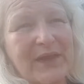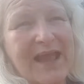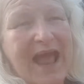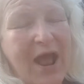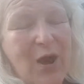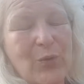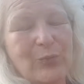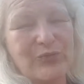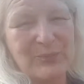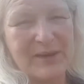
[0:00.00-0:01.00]
it
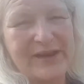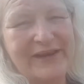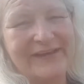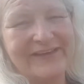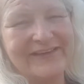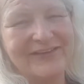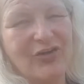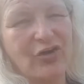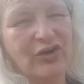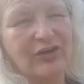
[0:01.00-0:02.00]
helps me
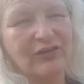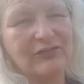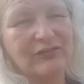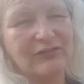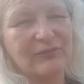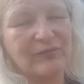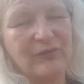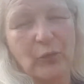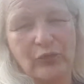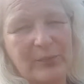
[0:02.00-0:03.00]
not
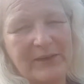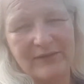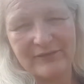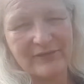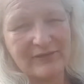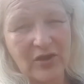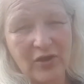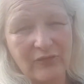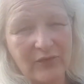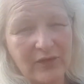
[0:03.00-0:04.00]
fall to pieces
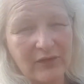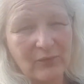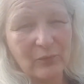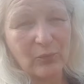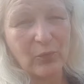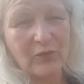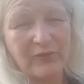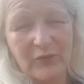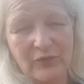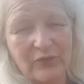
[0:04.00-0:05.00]
over what
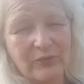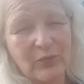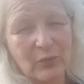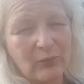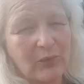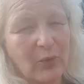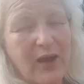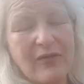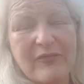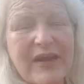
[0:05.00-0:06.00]
feels
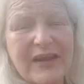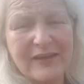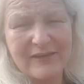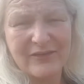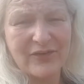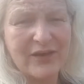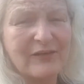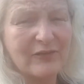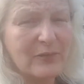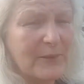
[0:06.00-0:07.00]
quite a failure this year,
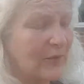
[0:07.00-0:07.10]
to be